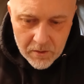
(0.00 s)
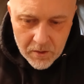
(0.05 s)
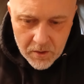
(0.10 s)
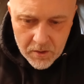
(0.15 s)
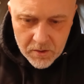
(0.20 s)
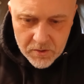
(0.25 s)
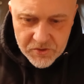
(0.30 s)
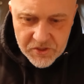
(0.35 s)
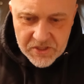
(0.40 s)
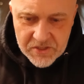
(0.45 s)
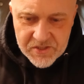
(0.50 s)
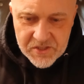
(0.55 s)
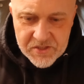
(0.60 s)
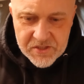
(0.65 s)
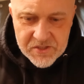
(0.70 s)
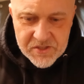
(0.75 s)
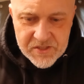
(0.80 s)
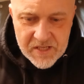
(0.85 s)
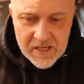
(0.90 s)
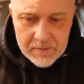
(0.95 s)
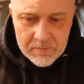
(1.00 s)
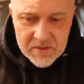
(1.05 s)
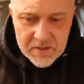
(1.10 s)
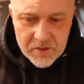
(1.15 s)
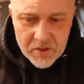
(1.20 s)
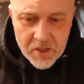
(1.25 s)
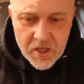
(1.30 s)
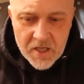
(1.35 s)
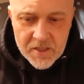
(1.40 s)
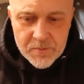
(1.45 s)
Jesus' statement in the
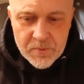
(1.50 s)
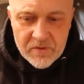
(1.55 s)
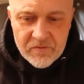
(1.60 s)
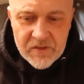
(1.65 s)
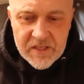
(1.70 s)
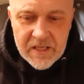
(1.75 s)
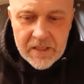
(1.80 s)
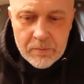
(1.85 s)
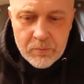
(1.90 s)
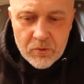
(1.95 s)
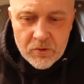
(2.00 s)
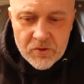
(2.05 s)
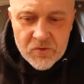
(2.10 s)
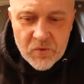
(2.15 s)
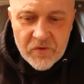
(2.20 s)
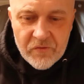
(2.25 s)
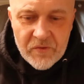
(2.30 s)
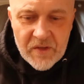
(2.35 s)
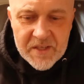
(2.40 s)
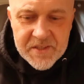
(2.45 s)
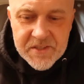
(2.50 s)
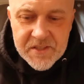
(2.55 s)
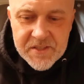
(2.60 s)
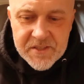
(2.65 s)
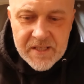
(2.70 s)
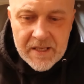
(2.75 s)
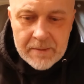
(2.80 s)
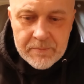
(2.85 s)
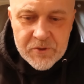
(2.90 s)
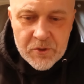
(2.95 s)
Gospel of the Hebrews reflects the
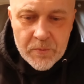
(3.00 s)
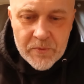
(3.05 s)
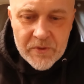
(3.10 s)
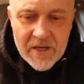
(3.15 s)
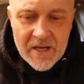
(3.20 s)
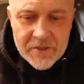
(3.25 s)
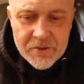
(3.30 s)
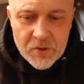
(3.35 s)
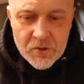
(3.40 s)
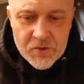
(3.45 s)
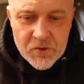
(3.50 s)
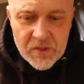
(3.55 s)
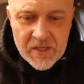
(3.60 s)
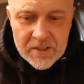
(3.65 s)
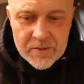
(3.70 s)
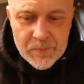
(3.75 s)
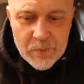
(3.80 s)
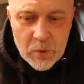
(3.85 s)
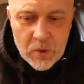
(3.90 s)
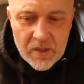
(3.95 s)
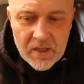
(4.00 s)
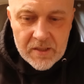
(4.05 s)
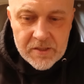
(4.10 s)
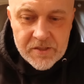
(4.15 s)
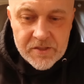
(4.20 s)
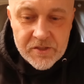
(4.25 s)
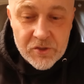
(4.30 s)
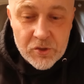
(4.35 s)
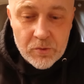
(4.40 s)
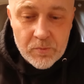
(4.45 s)
same supernatural transport and
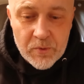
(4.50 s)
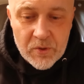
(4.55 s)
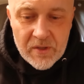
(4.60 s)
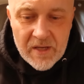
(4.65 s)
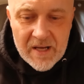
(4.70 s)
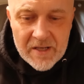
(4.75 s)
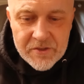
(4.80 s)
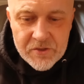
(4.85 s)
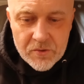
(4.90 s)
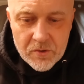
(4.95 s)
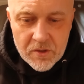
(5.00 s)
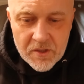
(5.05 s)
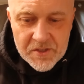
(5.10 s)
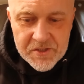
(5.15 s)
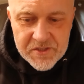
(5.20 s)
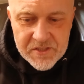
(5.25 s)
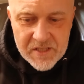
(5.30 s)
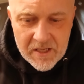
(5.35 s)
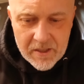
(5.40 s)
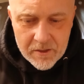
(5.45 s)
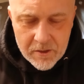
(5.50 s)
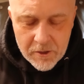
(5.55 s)
spiritual ascent